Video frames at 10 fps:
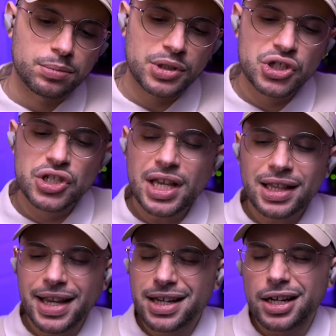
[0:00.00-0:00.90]
But she's
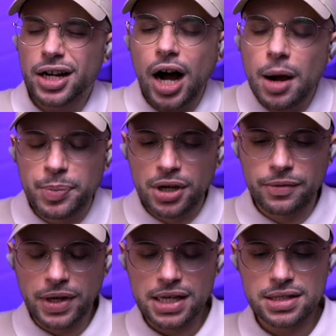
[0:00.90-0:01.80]
not like a copy
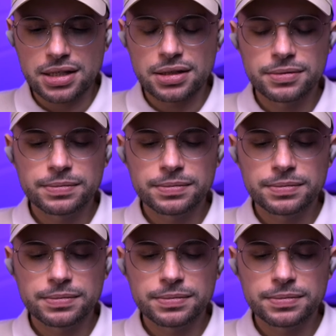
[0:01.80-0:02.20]
of KZ.